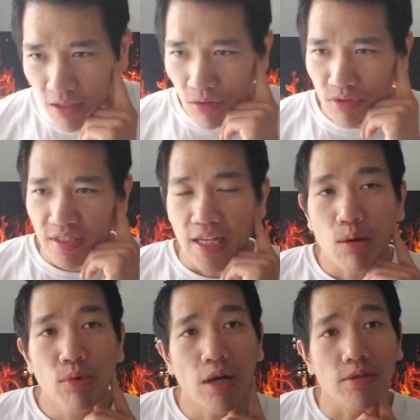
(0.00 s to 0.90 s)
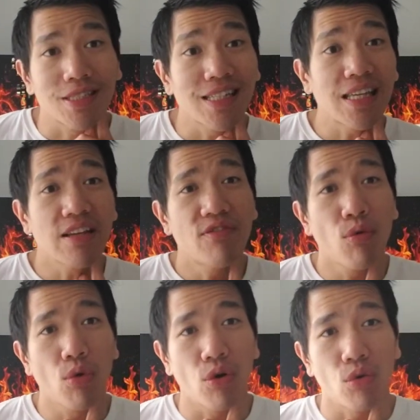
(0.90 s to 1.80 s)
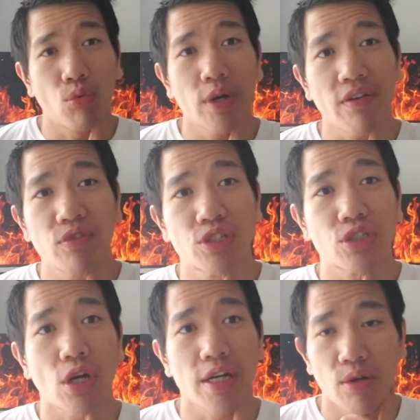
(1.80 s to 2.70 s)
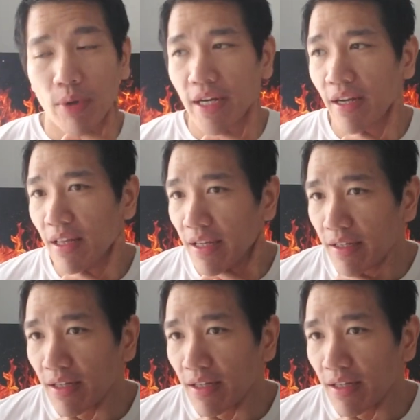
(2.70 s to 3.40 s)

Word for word: there was a time when I was looking for, when I first started, right? Like uh,